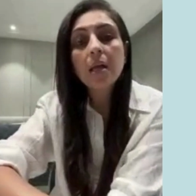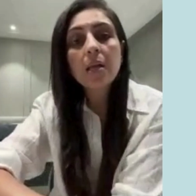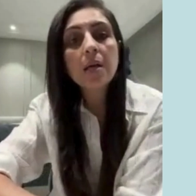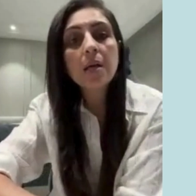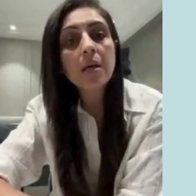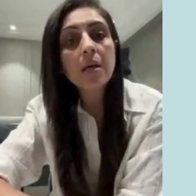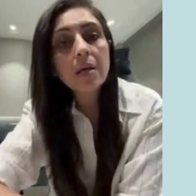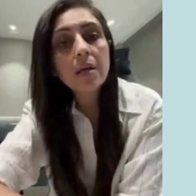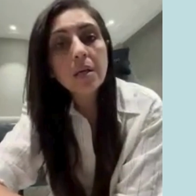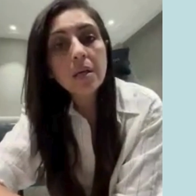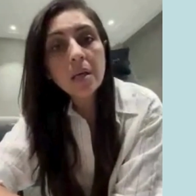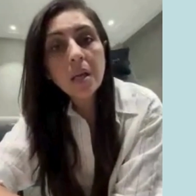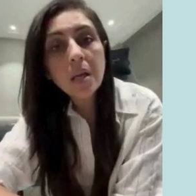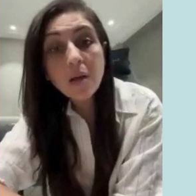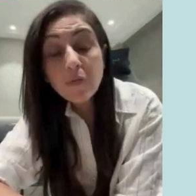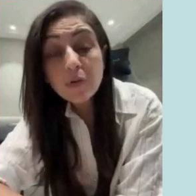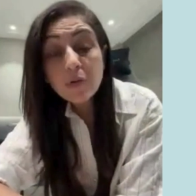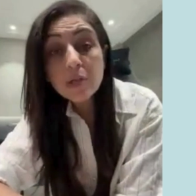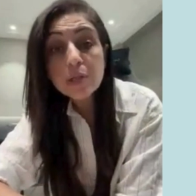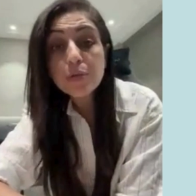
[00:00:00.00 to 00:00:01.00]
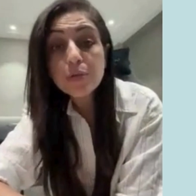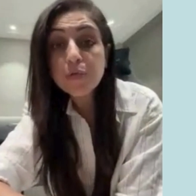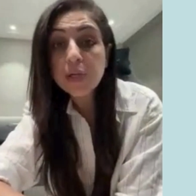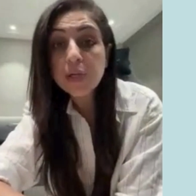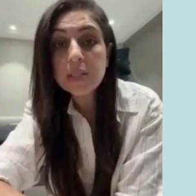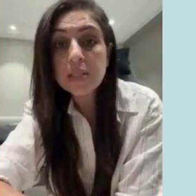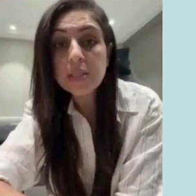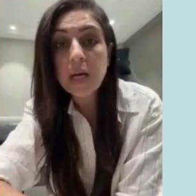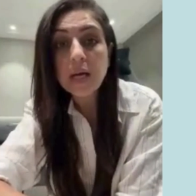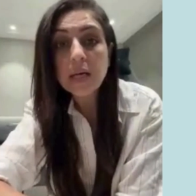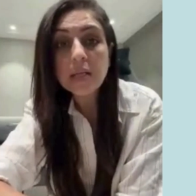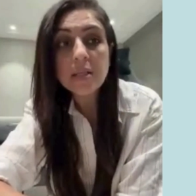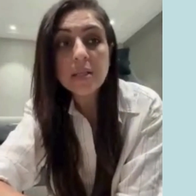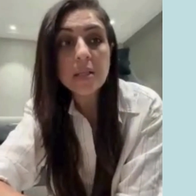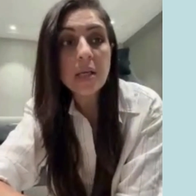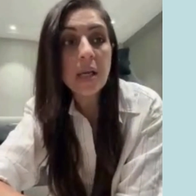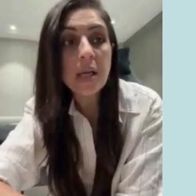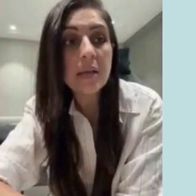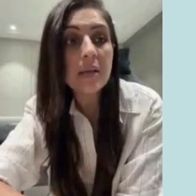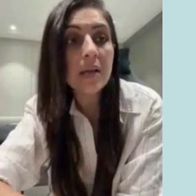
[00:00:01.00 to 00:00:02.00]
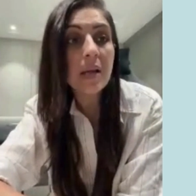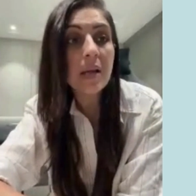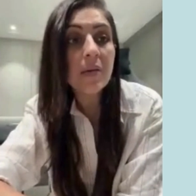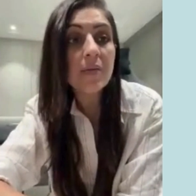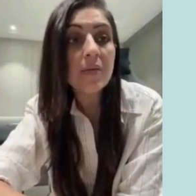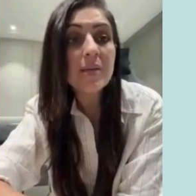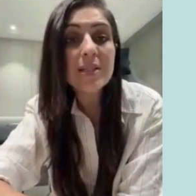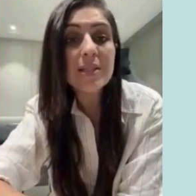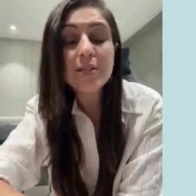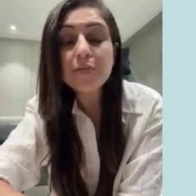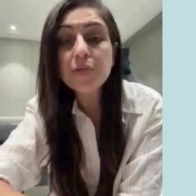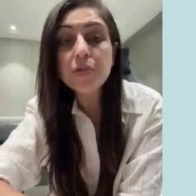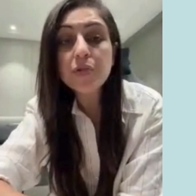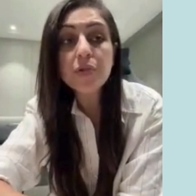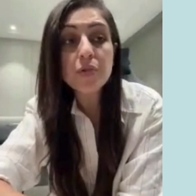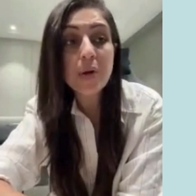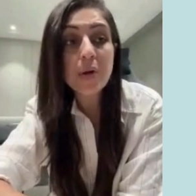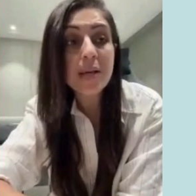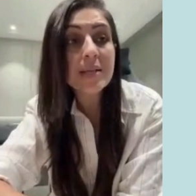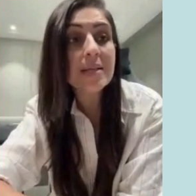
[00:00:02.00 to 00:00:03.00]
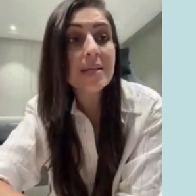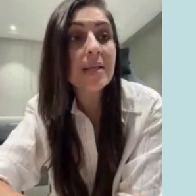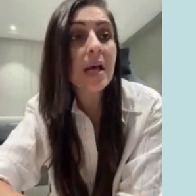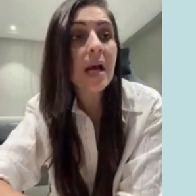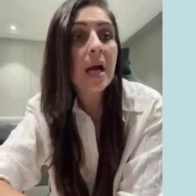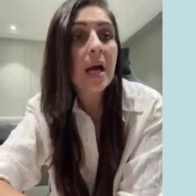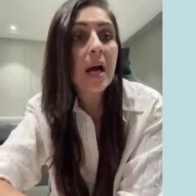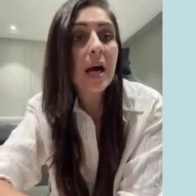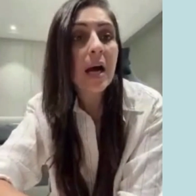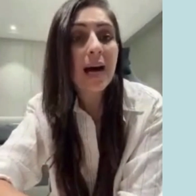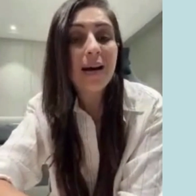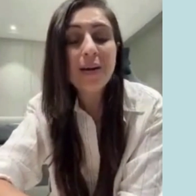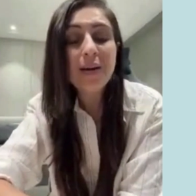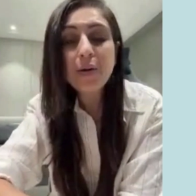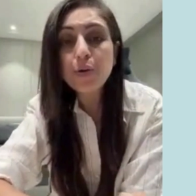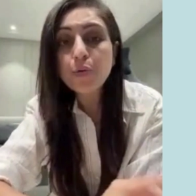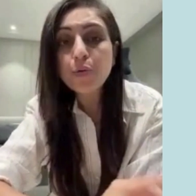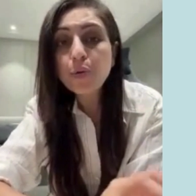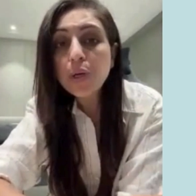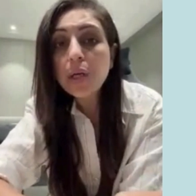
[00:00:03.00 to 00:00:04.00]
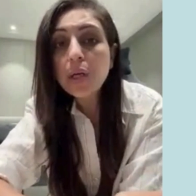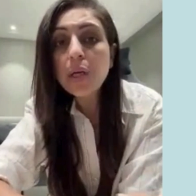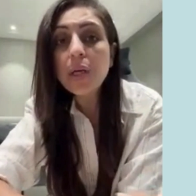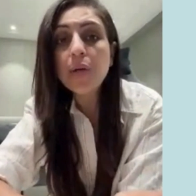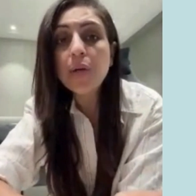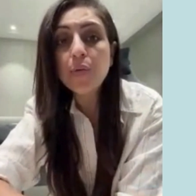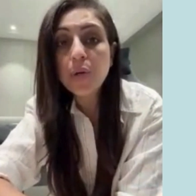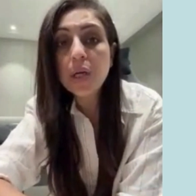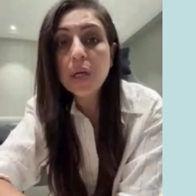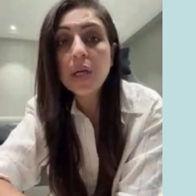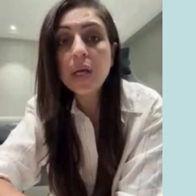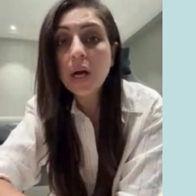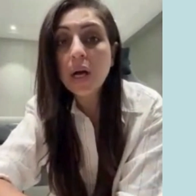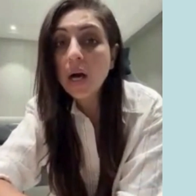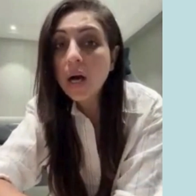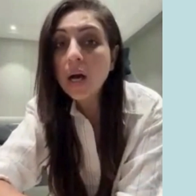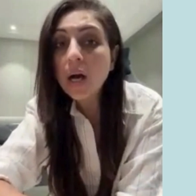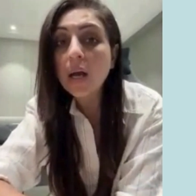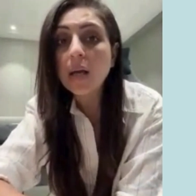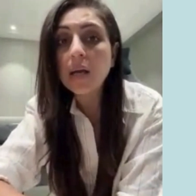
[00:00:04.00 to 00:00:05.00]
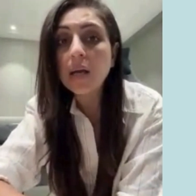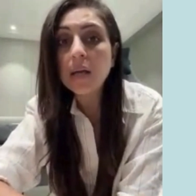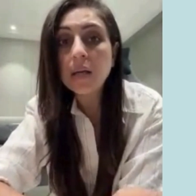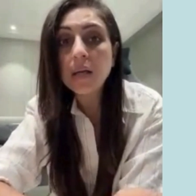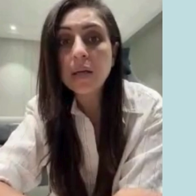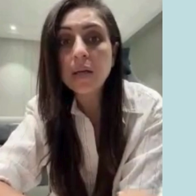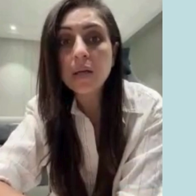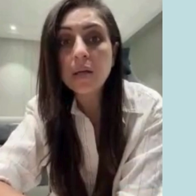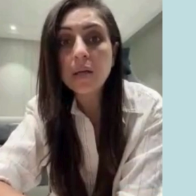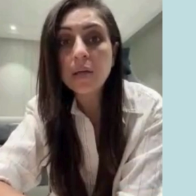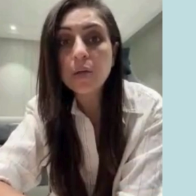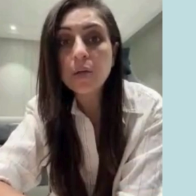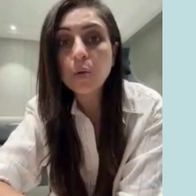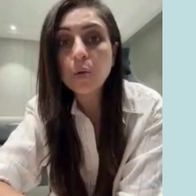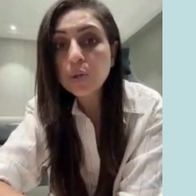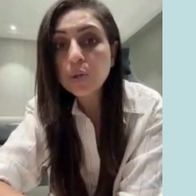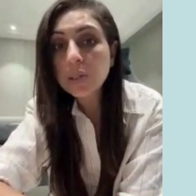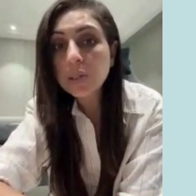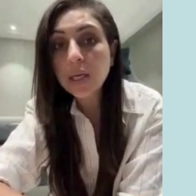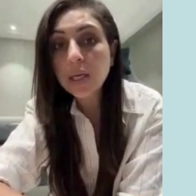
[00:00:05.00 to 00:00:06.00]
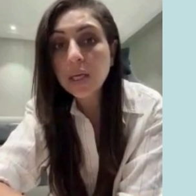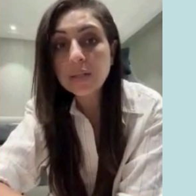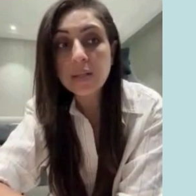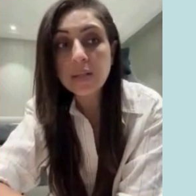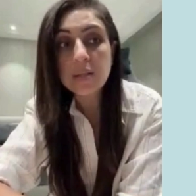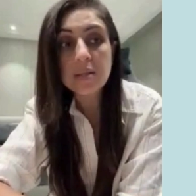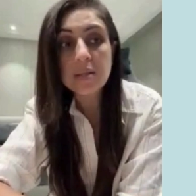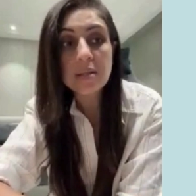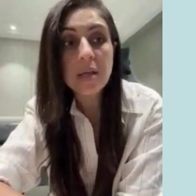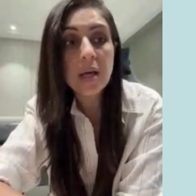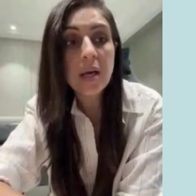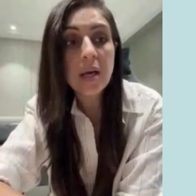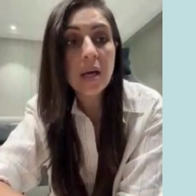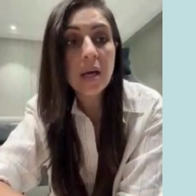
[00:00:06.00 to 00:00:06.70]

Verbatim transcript: the levels of anxiety and the levels of stress are really, really high in uh, those cases.